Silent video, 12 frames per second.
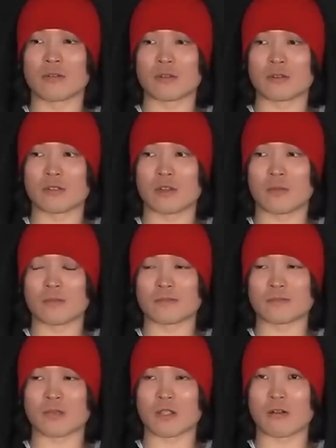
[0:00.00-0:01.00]
some
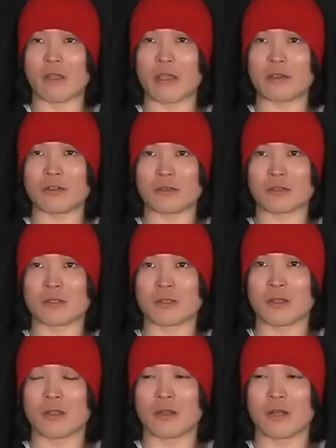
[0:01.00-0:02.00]
languages,
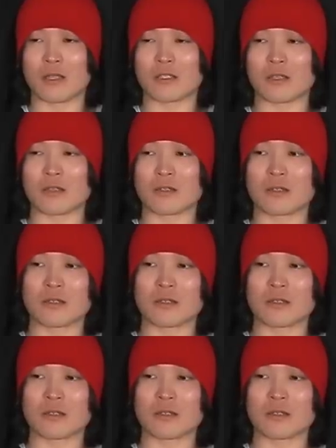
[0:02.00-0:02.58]
I think